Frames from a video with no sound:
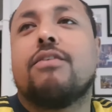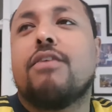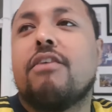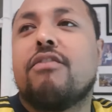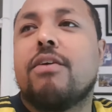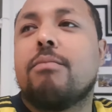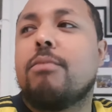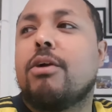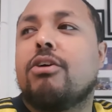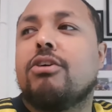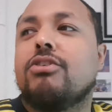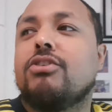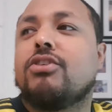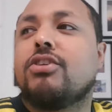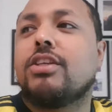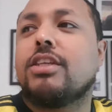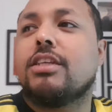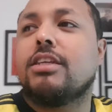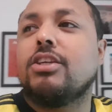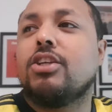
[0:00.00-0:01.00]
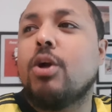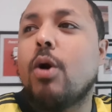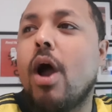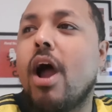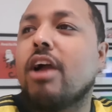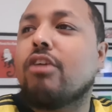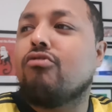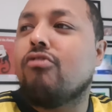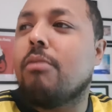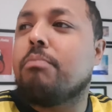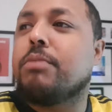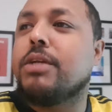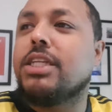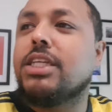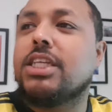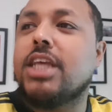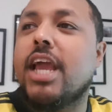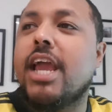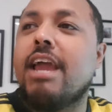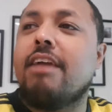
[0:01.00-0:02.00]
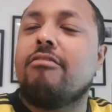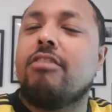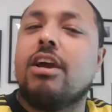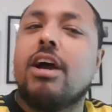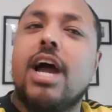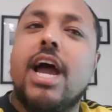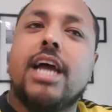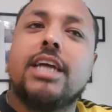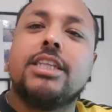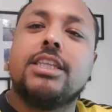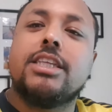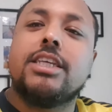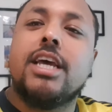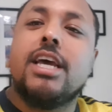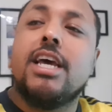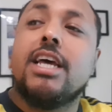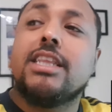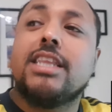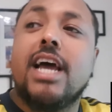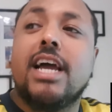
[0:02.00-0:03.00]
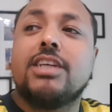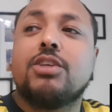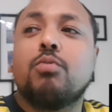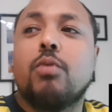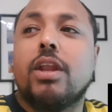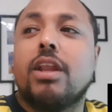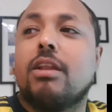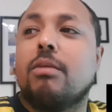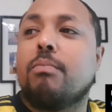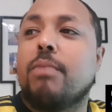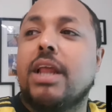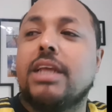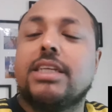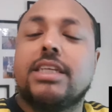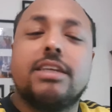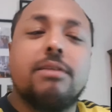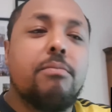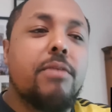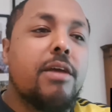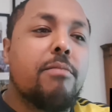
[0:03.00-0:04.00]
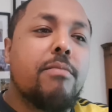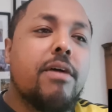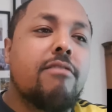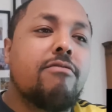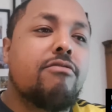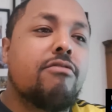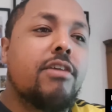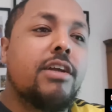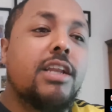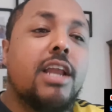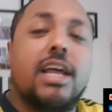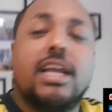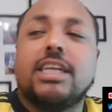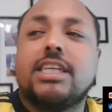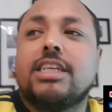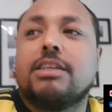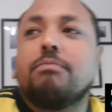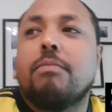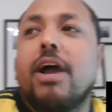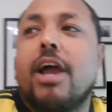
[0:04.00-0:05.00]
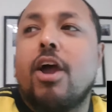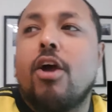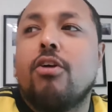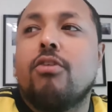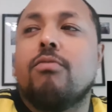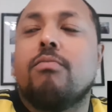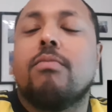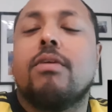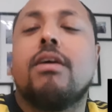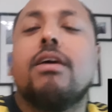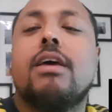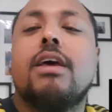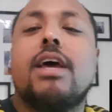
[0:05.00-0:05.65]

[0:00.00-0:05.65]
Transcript: I think because, you know, I grew up in this area and that is one of the places that me and my friend, like, this is my home.